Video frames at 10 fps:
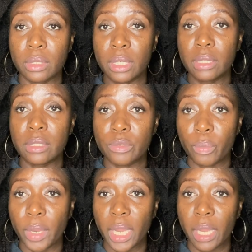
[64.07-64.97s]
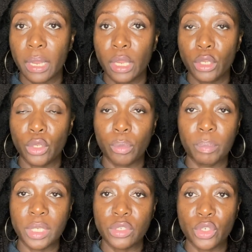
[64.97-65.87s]
this is where you
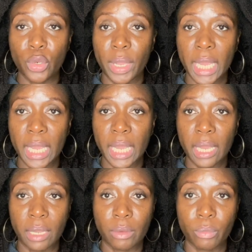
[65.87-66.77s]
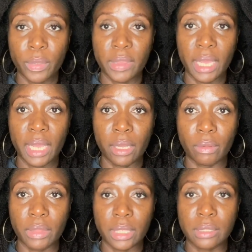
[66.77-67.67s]
mist your hair with the L,
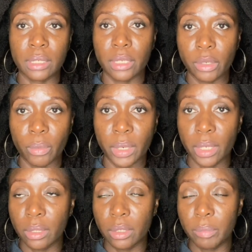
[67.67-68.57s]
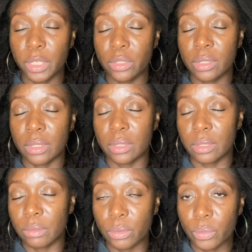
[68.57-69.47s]
that's the liquid. Could be just
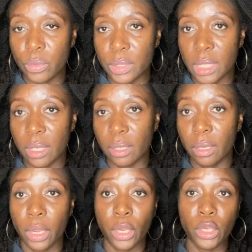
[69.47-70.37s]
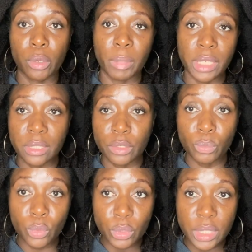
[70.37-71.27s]
distilled water, humectant
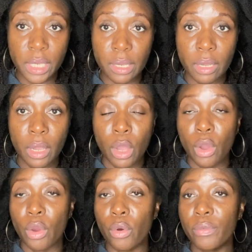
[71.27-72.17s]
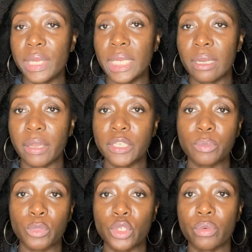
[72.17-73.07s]
water, or a really nice
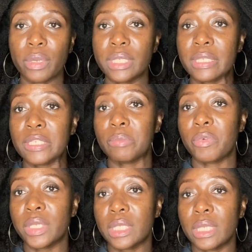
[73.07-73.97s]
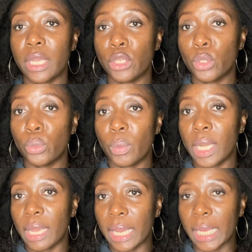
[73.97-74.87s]
moisturizing spritz that you
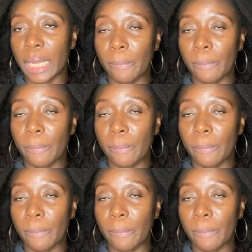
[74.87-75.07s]
like.